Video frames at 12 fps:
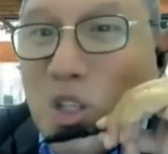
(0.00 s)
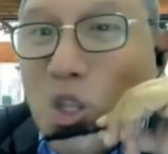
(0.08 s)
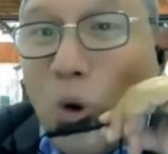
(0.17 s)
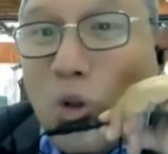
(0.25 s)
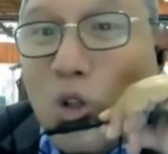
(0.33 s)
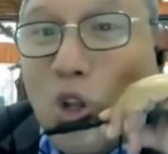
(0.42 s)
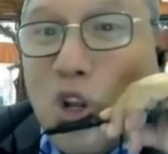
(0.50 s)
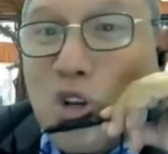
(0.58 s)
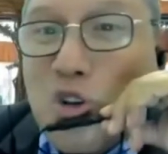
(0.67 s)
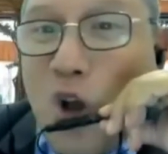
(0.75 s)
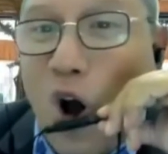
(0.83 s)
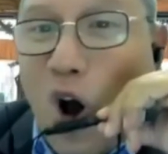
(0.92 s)
Don't
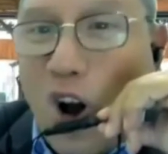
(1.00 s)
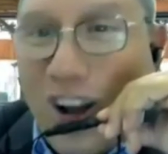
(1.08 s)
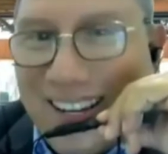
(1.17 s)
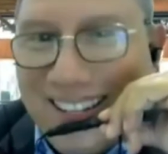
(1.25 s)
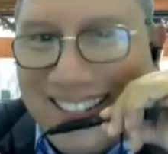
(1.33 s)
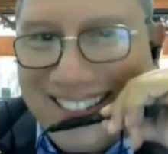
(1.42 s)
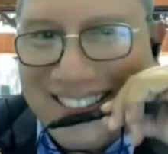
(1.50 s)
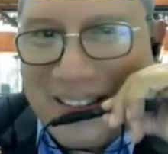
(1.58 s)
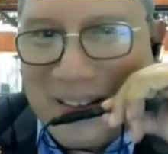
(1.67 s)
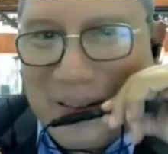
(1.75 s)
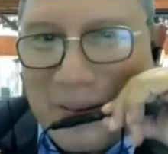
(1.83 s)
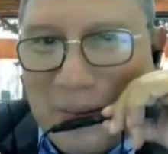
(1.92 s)
talk.
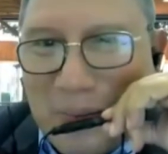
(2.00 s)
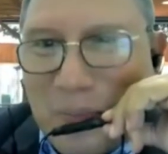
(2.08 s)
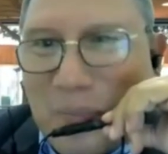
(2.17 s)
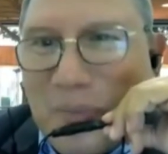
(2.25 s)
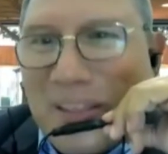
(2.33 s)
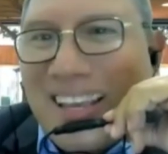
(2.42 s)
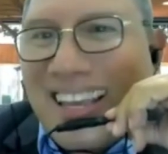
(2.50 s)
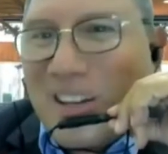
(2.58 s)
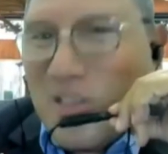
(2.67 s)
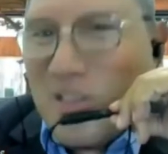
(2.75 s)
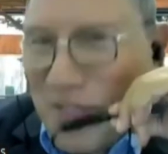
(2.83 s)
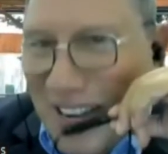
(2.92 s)

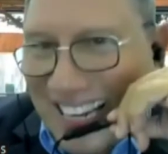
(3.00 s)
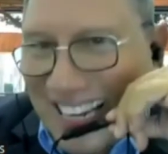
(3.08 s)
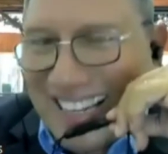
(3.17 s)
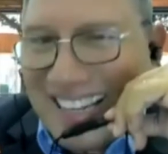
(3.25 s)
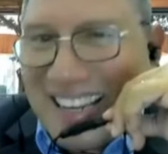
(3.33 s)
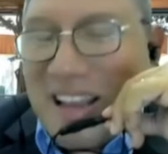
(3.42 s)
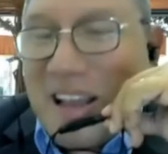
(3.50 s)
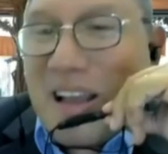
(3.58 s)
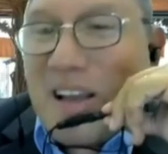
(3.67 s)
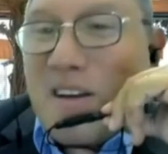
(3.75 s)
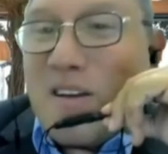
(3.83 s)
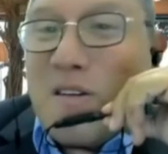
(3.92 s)
In fact,
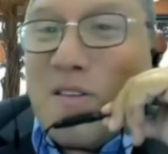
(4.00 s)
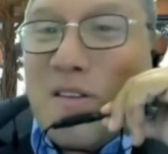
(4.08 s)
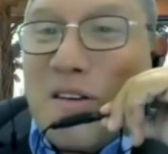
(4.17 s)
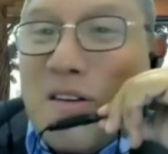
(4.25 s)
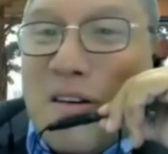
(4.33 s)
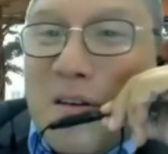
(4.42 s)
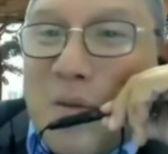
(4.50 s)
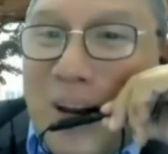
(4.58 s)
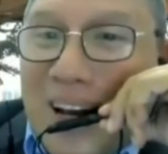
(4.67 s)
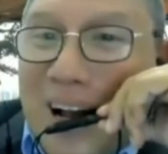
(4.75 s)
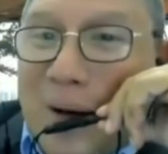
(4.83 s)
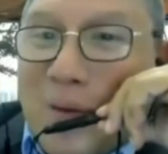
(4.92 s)

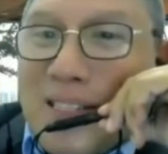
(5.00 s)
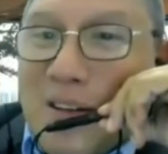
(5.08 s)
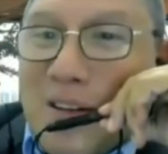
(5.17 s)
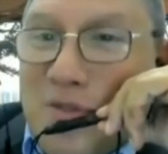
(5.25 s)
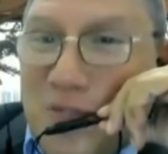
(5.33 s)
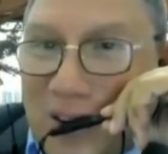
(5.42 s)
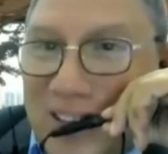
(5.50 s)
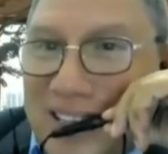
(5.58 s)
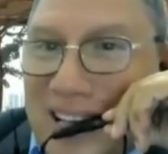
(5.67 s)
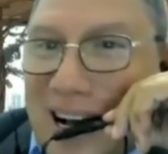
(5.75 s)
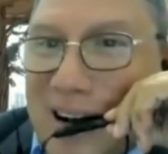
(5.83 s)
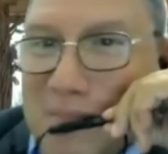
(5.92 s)
when I was a very
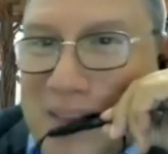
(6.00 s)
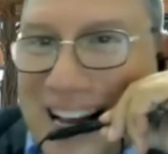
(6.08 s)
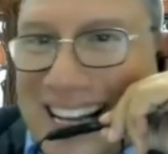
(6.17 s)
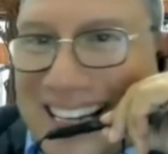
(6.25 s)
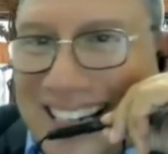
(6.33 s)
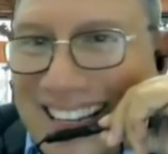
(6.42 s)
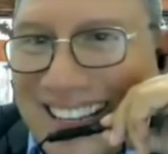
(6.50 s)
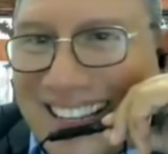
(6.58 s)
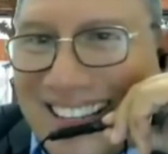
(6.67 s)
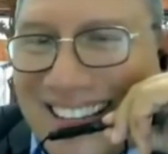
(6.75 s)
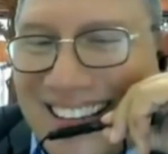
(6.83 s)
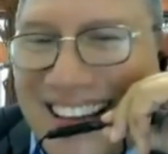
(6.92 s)
young man,
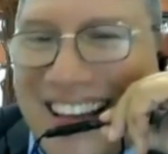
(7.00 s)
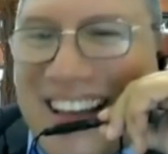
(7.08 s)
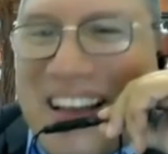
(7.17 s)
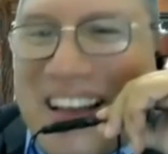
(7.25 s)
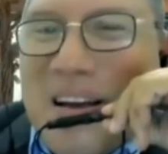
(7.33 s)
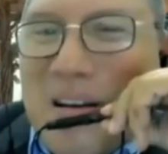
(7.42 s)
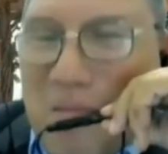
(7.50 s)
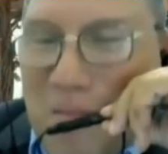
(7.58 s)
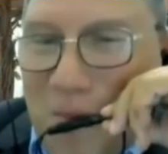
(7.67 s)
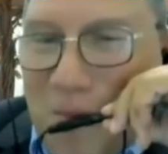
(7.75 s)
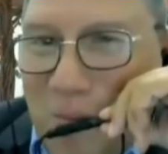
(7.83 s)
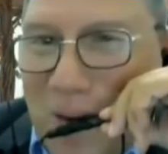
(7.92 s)

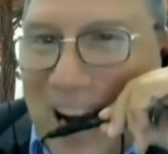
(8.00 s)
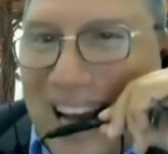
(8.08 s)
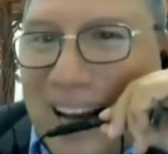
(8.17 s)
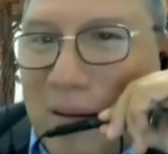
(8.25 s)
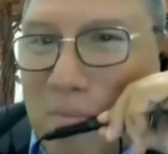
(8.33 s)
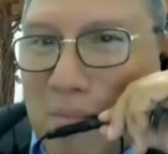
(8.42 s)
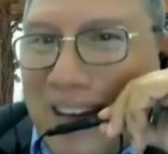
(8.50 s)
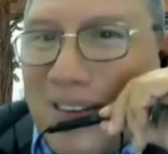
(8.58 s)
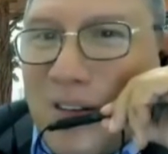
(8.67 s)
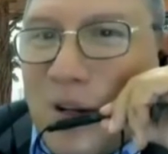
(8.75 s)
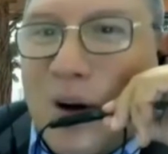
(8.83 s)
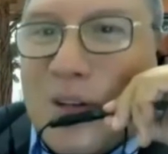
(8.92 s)
my
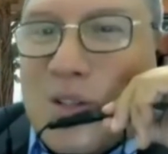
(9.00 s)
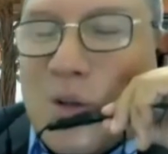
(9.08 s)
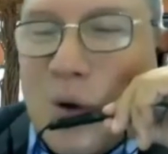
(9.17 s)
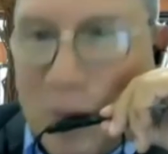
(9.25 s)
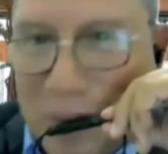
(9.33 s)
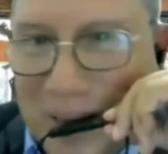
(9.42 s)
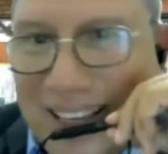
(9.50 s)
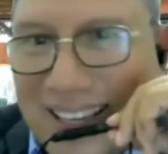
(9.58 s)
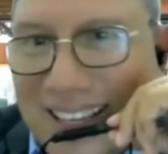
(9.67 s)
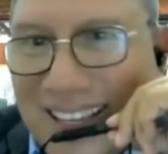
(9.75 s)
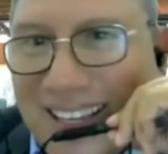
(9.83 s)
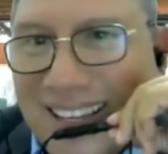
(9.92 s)
mentor told me,
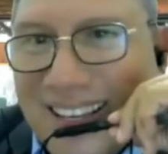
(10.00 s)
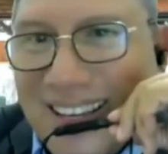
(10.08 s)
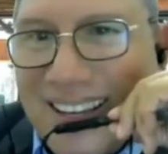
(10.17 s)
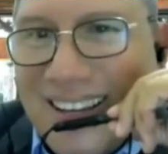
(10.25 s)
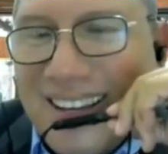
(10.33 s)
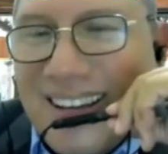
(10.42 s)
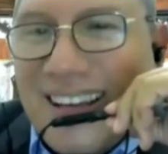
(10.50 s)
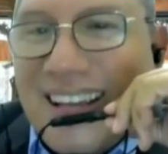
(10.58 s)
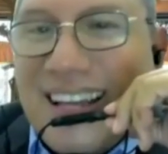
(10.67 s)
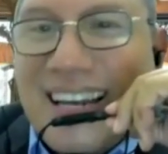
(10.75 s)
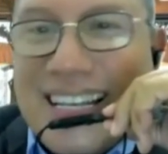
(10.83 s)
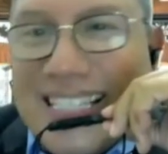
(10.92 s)

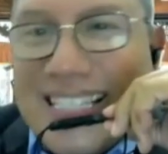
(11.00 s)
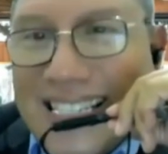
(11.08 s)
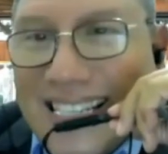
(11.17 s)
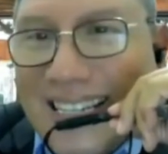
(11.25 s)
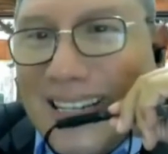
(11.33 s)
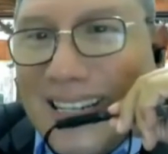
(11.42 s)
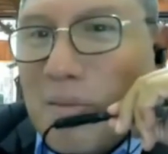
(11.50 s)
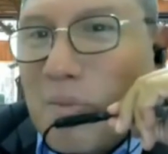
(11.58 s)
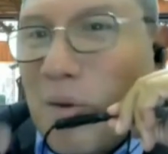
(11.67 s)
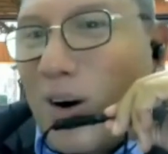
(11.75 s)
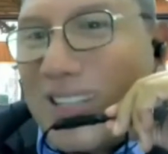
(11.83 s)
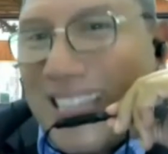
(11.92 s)
listen
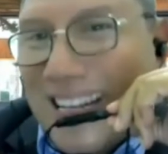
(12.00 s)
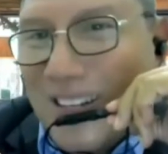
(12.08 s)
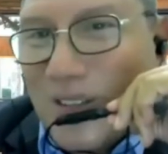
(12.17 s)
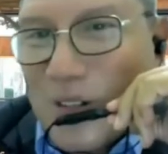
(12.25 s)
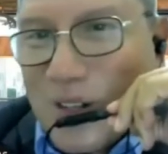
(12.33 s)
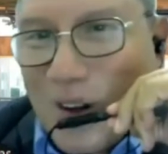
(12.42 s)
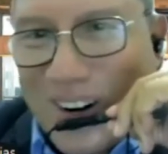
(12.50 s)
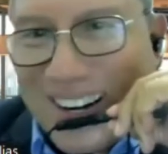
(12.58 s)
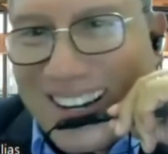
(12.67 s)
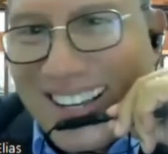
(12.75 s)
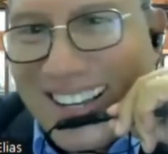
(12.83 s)
more than you talk.